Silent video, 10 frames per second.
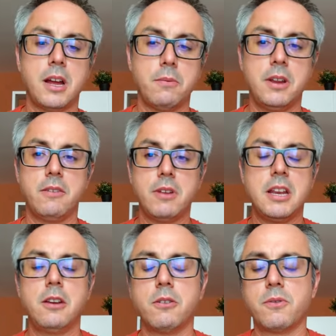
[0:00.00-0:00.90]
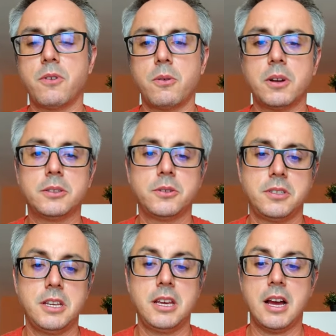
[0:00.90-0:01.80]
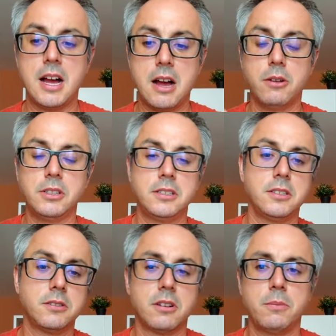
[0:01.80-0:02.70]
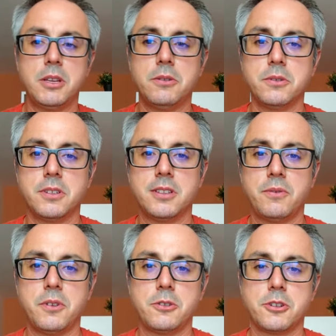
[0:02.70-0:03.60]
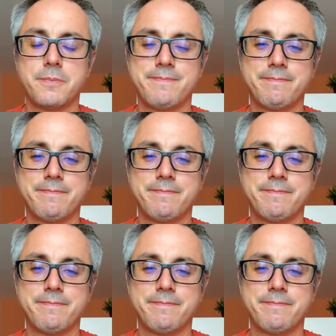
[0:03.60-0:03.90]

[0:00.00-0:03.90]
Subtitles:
and we really look forward to see how this is going to be used in the future.